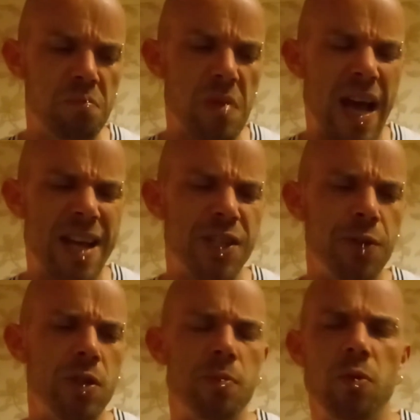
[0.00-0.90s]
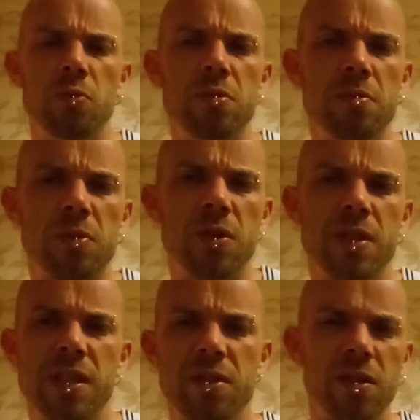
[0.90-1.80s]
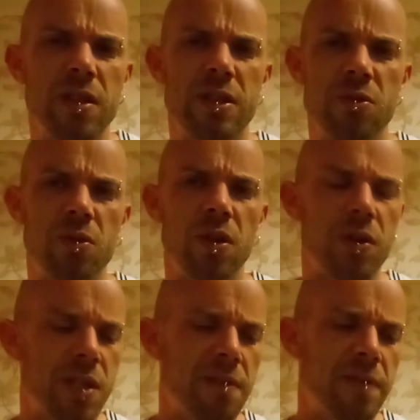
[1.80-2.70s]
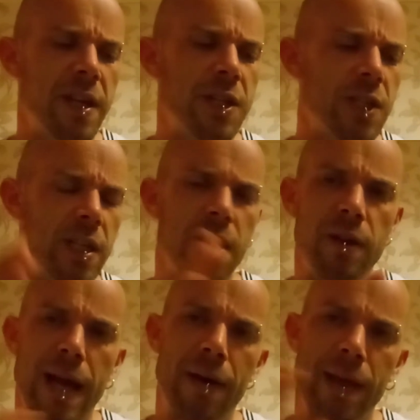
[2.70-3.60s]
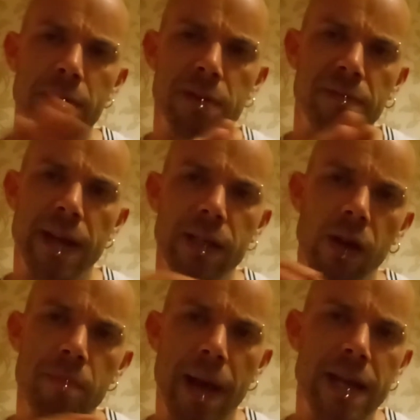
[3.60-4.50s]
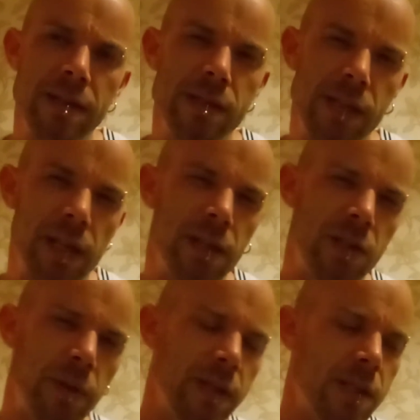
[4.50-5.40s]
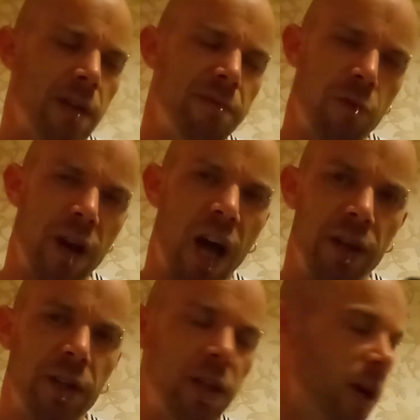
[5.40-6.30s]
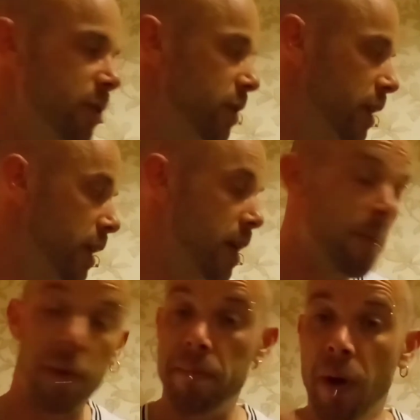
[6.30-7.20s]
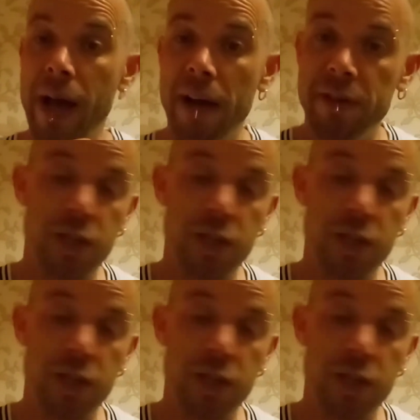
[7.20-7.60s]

as usable because it's got the sort of glossy finish. I don't know how that would affect like paint sticking to it and stuff for an undercoat, but it might have its